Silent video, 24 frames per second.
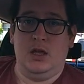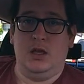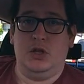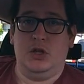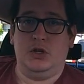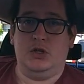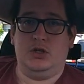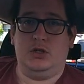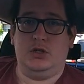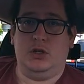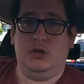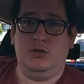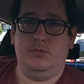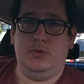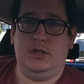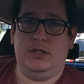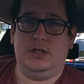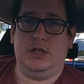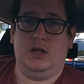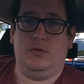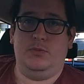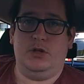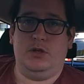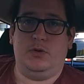show me,
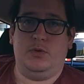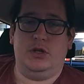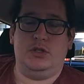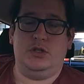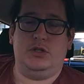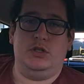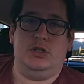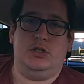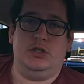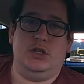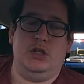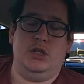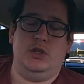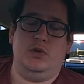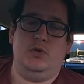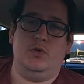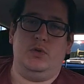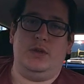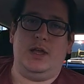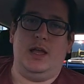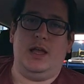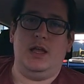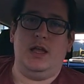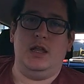tell me questions that you'll
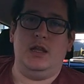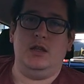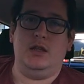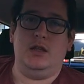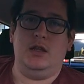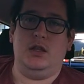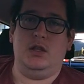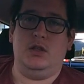get in